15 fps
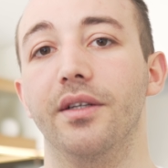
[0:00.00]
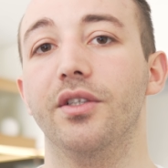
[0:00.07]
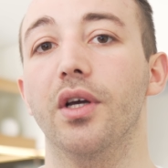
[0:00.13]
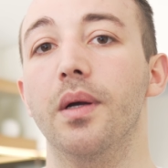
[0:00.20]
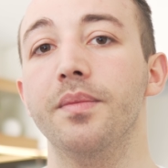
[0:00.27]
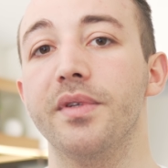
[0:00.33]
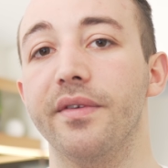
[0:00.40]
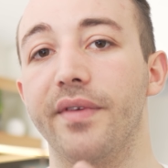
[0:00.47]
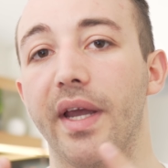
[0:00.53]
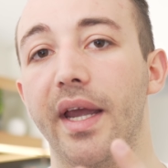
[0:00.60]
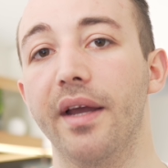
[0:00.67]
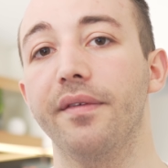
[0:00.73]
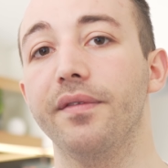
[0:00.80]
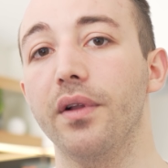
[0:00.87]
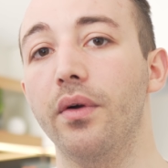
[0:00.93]
in terms of
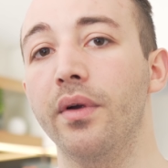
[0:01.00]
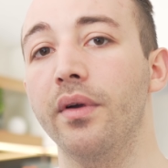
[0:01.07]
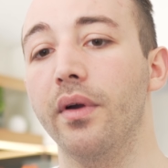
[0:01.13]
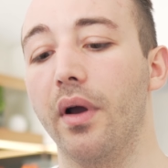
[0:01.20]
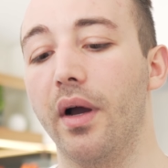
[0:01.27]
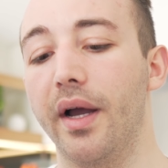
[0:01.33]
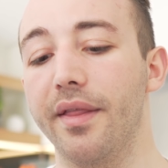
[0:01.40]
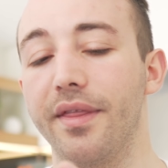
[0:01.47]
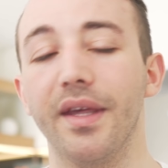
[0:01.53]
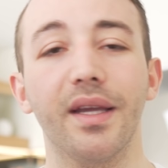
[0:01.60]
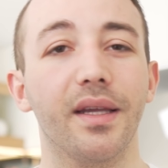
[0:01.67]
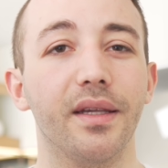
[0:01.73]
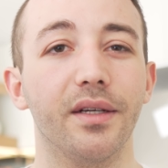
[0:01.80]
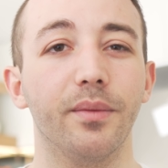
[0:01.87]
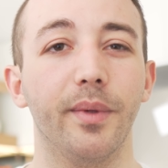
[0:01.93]
airflow, I
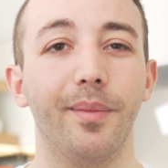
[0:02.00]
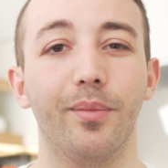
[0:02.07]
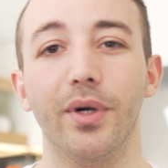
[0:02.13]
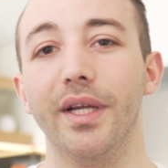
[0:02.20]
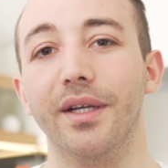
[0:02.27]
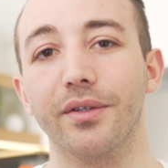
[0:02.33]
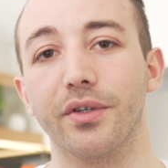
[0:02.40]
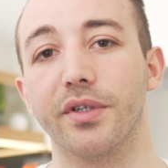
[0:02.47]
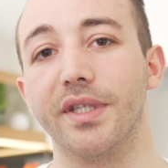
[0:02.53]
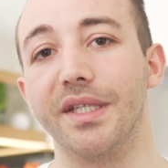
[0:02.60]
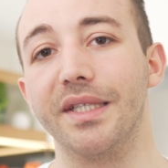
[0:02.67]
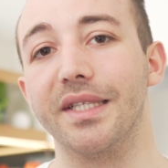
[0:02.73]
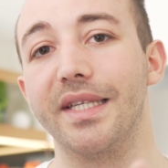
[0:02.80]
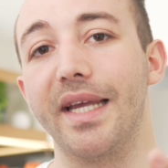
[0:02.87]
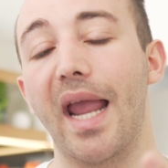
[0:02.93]
think it'll be pretty interesting
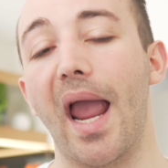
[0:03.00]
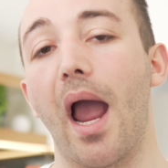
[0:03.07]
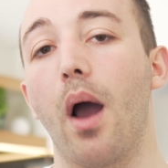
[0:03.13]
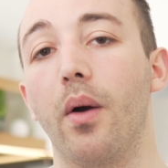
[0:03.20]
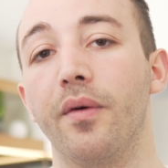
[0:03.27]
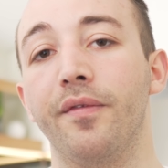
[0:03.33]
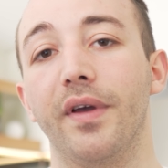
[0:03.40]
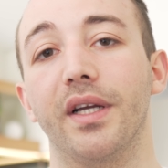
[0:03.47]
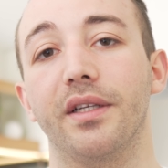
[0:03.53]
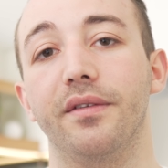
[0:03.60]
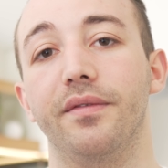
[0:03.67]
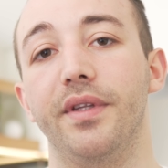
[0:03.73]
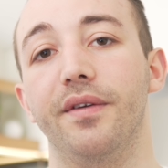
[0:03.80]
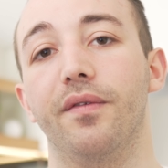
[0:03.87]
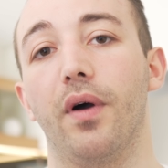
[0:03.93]
to see how effective
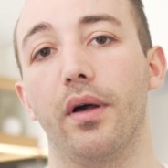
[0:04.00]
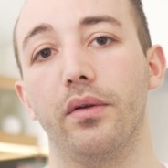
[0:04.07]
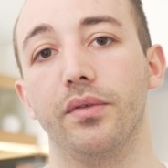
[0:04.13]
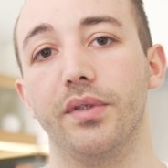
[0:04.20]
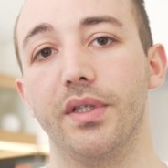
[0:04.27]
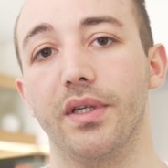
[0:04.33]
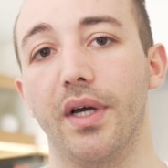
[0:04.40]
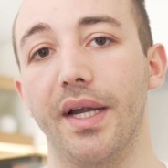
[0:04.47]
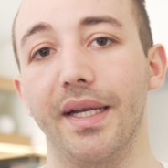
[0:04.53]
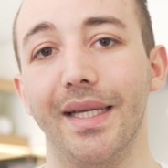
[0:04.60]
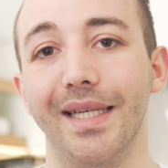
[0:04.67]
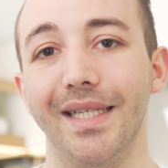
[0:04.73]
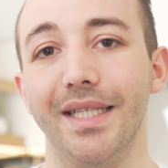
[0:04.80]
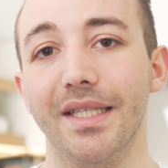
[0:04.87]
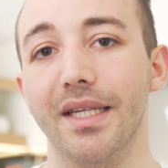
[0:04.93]
the final design
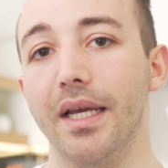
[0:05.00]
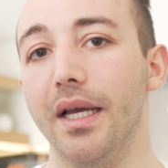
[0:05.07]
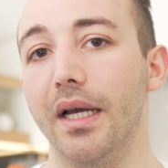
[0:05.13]
is.